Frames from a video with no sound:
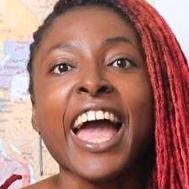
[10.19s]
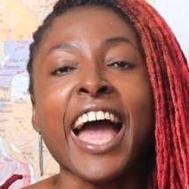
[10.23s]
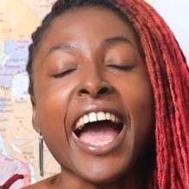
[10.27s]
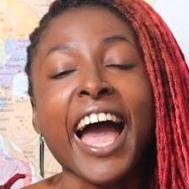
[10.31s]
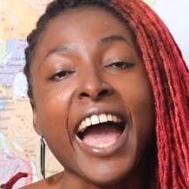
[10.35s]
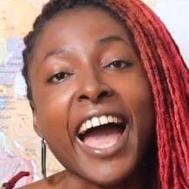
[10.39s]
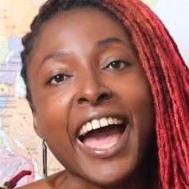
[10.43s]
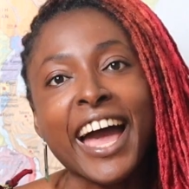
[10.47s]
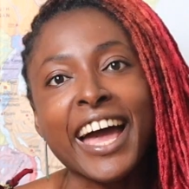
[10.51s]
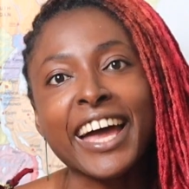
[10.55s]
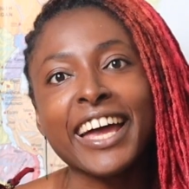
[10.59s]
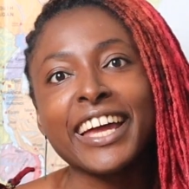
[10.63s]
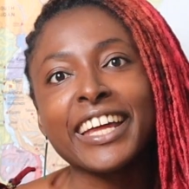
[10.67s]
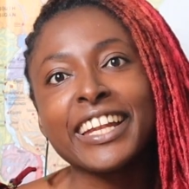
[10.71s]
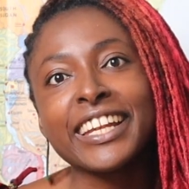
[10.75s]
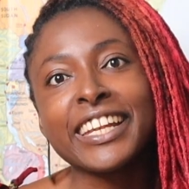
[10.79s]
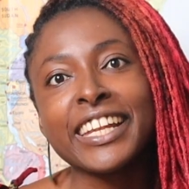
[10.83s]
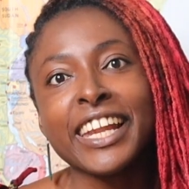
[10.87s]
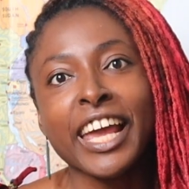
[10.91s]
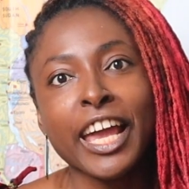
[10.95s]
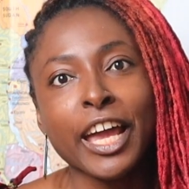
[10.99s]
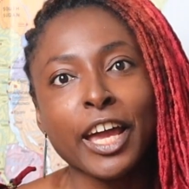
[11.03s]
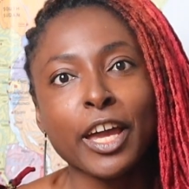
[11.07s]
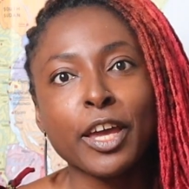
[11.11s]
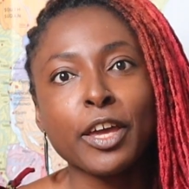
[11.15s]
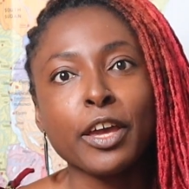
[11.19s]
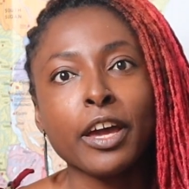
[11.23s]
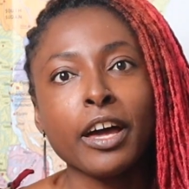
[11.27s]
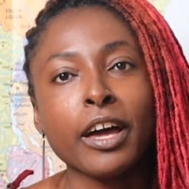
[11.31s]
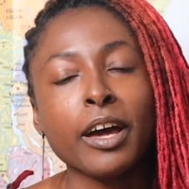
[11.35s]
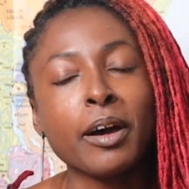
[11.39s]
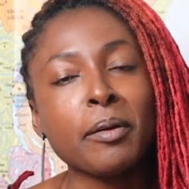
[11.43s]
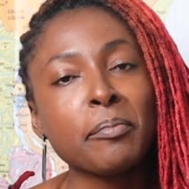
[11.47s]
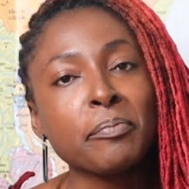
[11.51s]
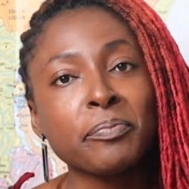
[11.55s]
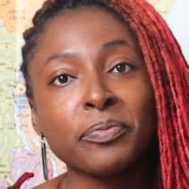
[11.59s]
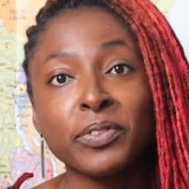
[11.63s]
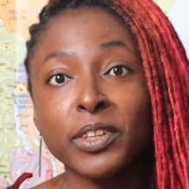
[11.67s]

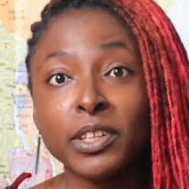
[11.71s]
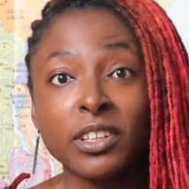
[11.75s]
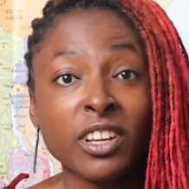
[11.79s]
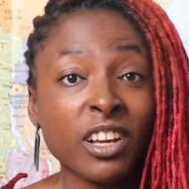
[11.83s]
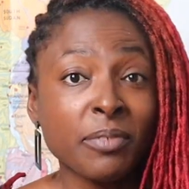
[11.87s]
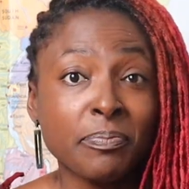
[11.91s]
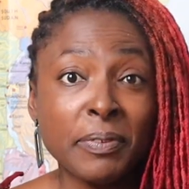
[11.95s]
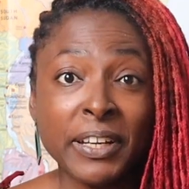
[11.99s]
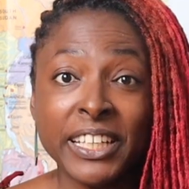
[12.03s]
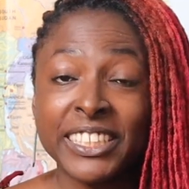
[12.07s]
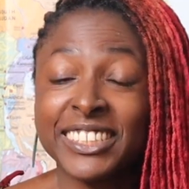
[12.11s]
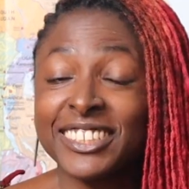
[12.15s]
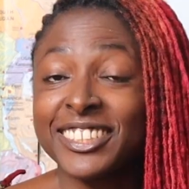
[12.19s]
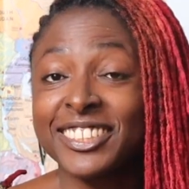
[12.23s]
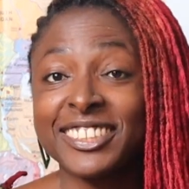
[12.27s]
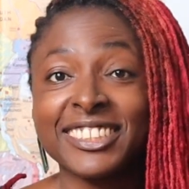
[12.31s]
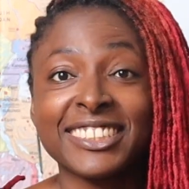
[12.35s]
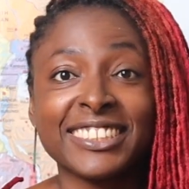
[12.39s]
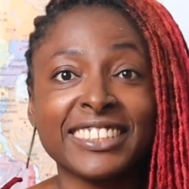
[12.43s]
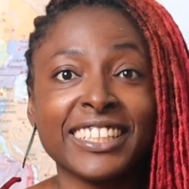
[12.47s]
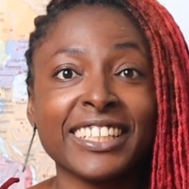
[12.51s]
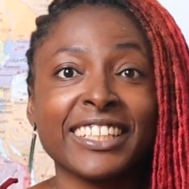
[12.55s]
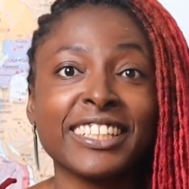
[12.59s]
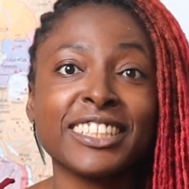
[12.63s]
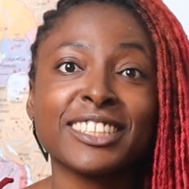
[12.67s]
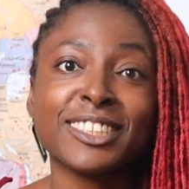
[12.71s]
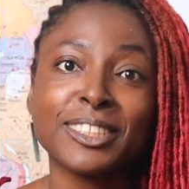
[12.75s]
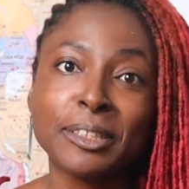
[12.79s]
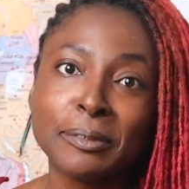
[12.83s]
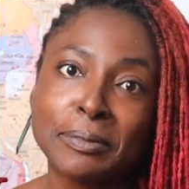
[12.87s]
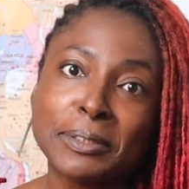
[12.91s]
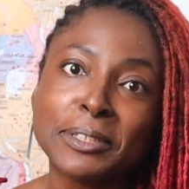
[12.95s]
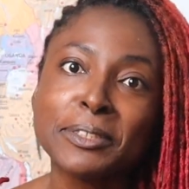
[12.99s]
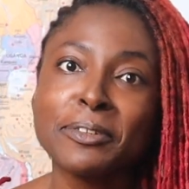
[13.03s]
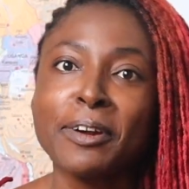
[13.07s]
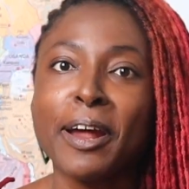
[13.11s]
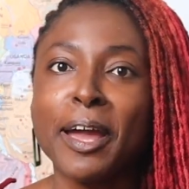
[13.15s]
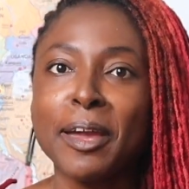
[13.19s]
and please consider
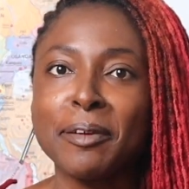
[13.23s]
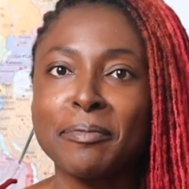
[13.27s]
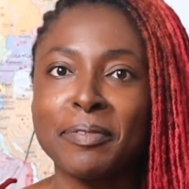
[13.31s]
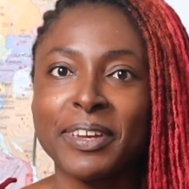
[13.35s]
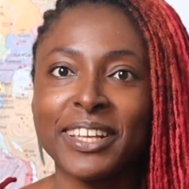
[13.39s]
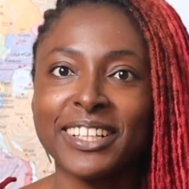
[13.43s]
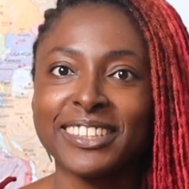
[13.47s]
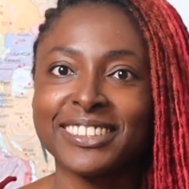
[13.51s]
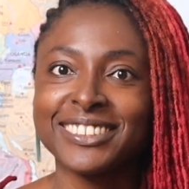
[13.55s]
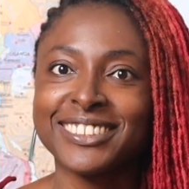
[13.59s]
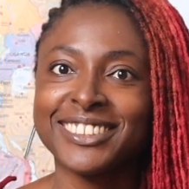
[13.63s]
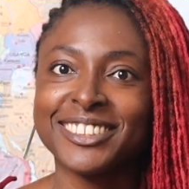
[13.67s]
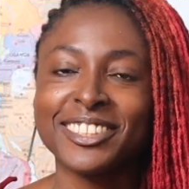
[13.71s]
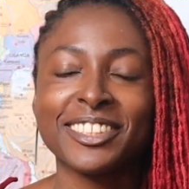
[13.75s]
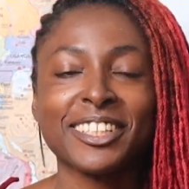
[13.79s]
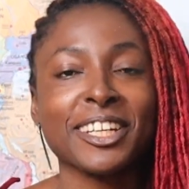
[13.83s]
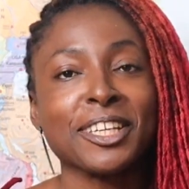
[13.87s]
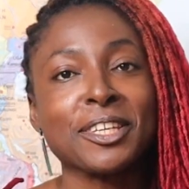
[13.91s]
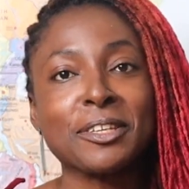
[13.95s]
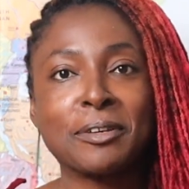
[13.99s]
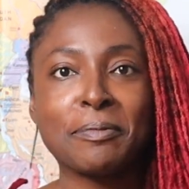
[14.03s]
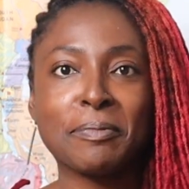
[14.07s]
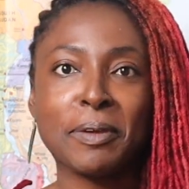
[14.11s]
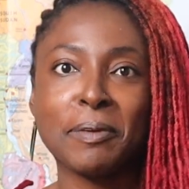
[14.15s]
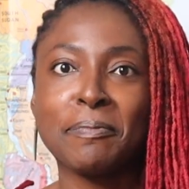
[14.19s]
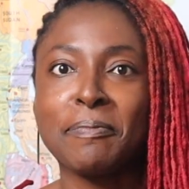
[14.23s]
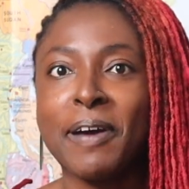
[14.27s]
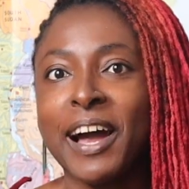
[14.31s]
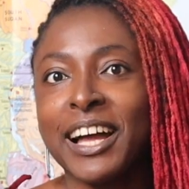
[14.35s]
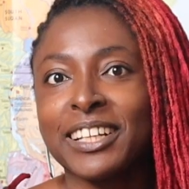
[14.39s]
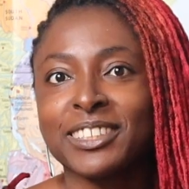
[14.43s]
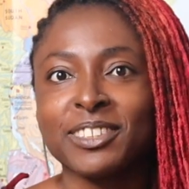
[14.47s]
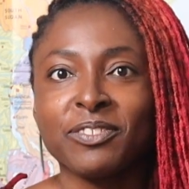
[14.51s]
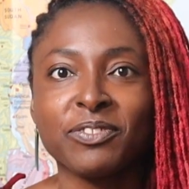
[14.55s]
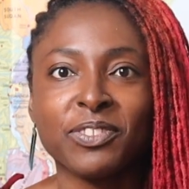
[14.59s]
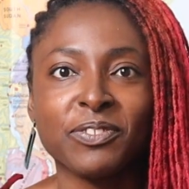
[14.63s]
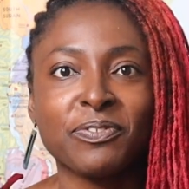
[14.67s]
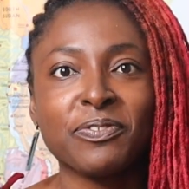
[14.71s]
subscribing so that you'll be
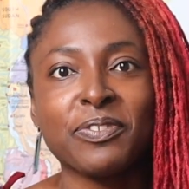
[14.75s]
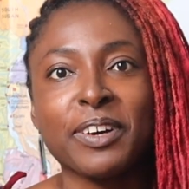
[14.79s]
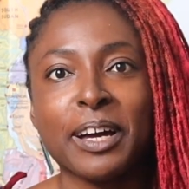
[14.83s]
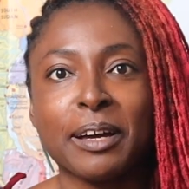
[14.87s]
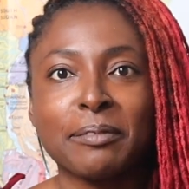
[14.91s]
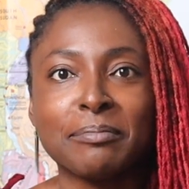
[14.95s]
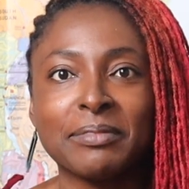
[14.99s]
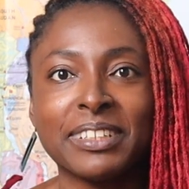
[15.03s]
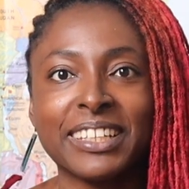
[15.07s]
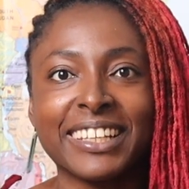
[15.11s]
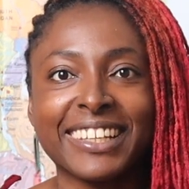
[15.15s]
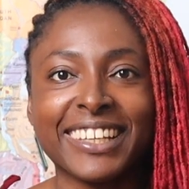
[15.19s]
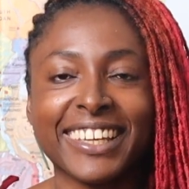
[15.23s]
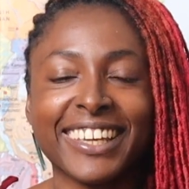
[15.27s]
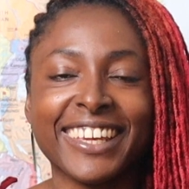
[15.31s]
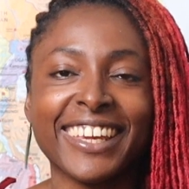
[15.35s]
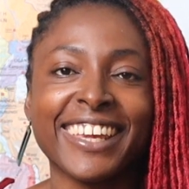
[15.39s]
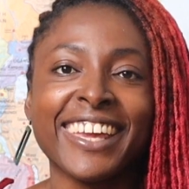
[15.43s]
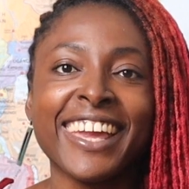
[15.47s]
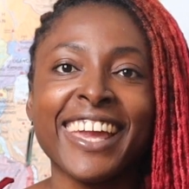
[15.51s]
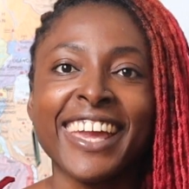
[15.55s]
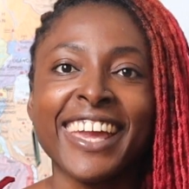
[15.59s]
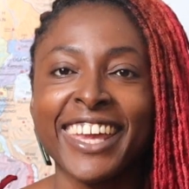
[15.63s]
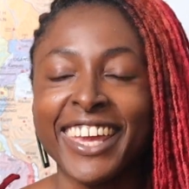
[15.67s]
part of the family.